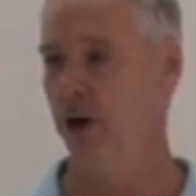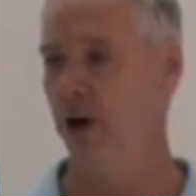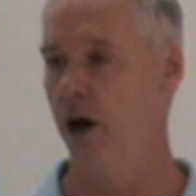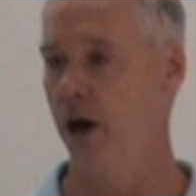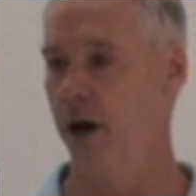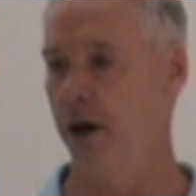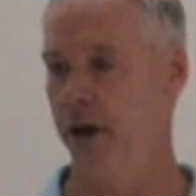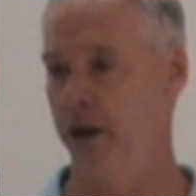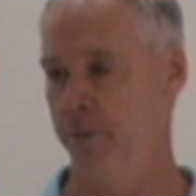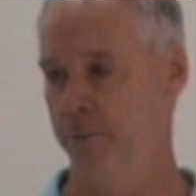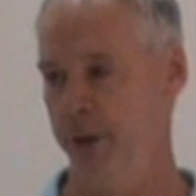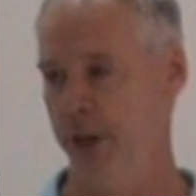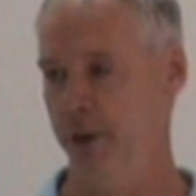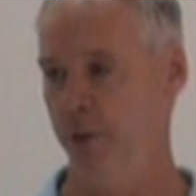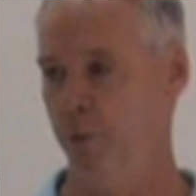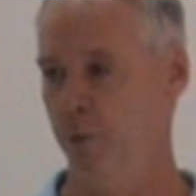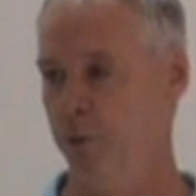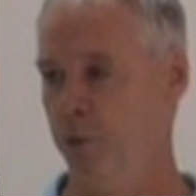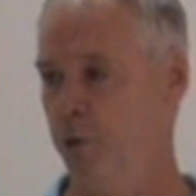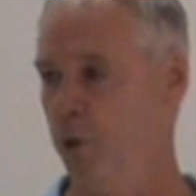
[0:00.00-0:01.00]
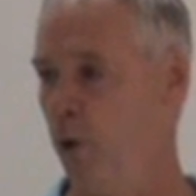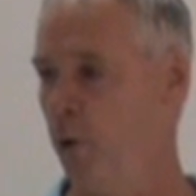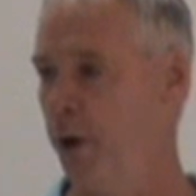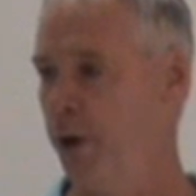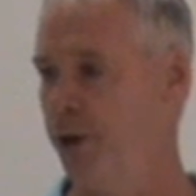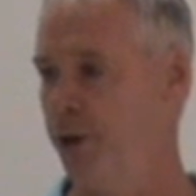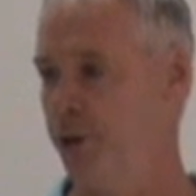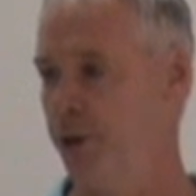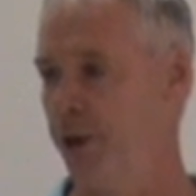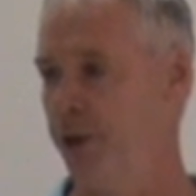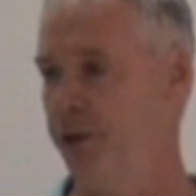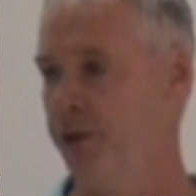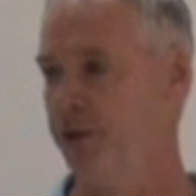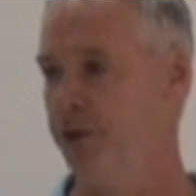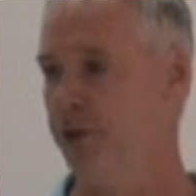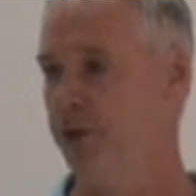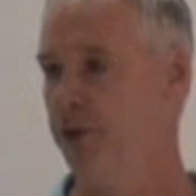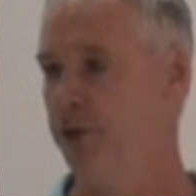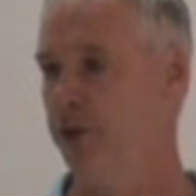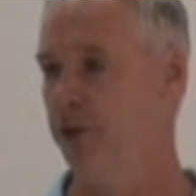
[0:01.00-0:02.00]
on an inmate with no
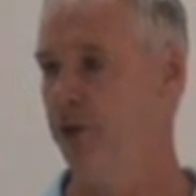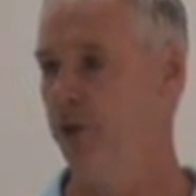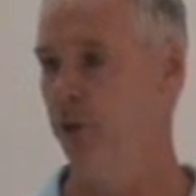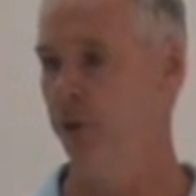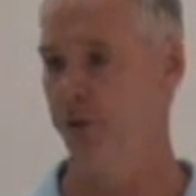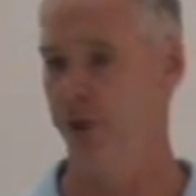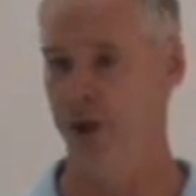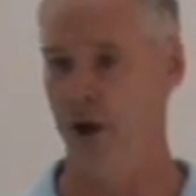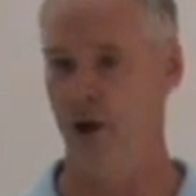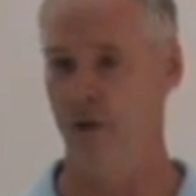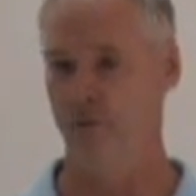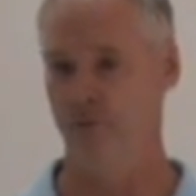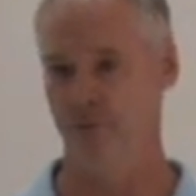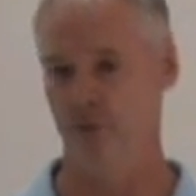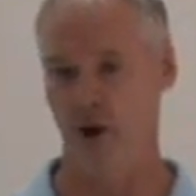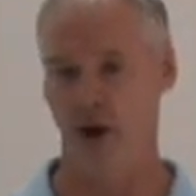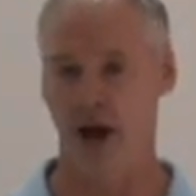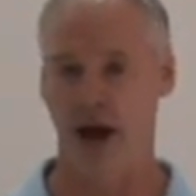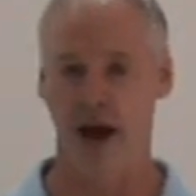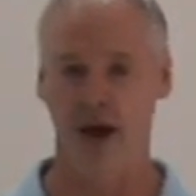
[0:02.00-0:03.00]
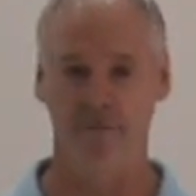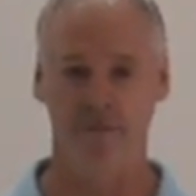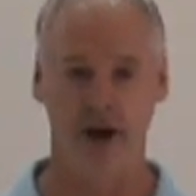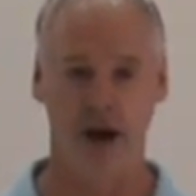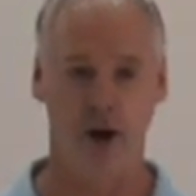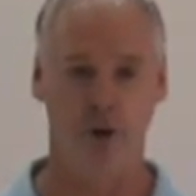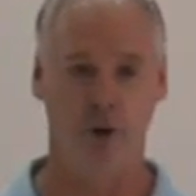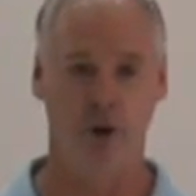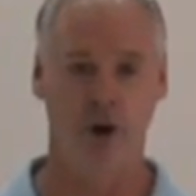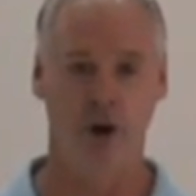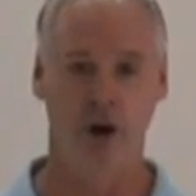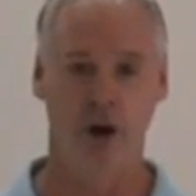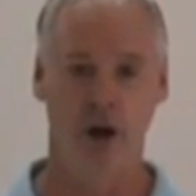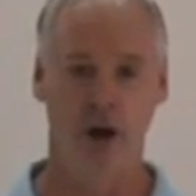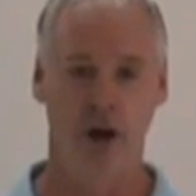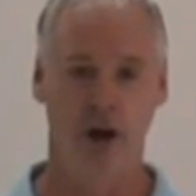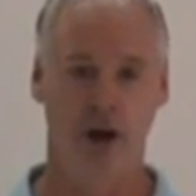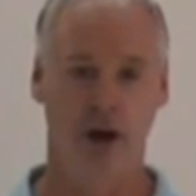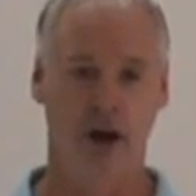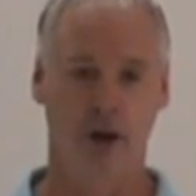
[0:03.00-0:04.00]
injuries who yelled for a half hour
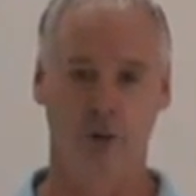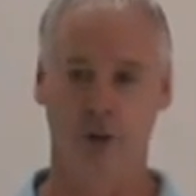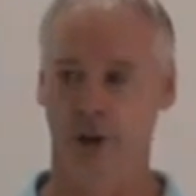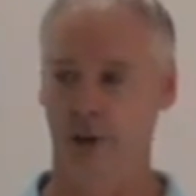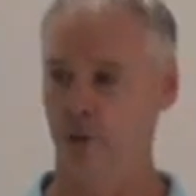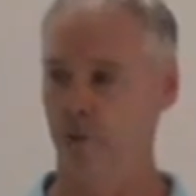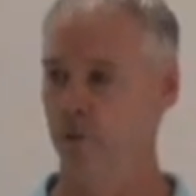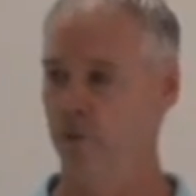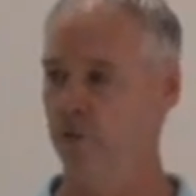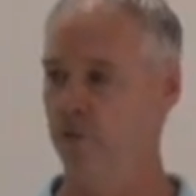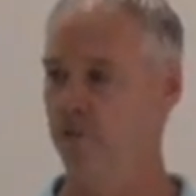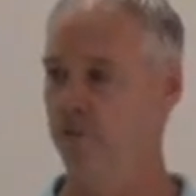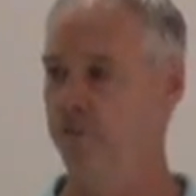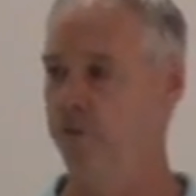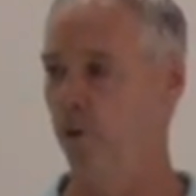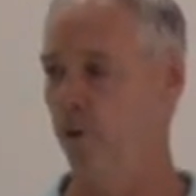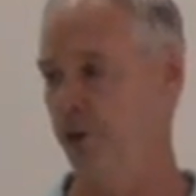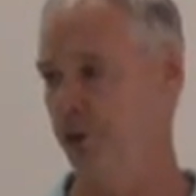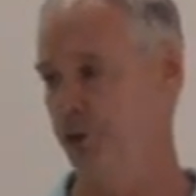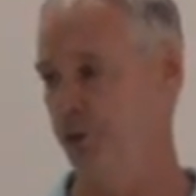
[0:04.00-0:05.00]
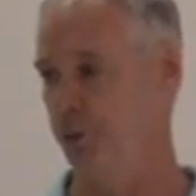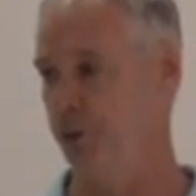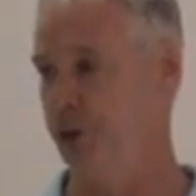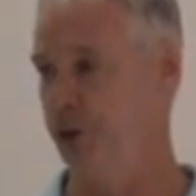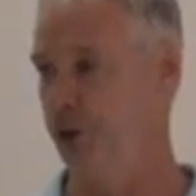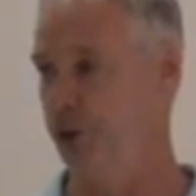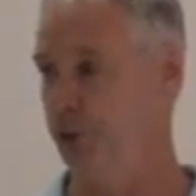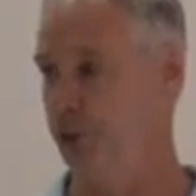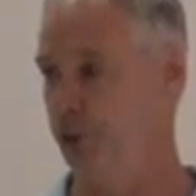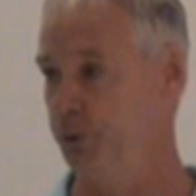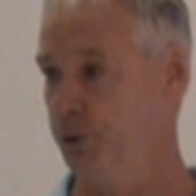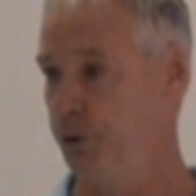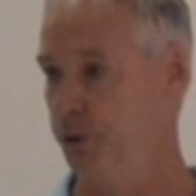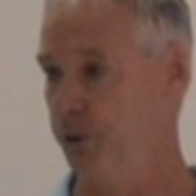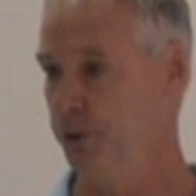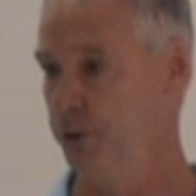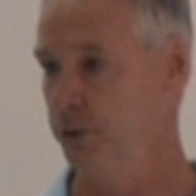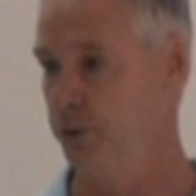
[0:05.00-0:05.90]
how little force was used.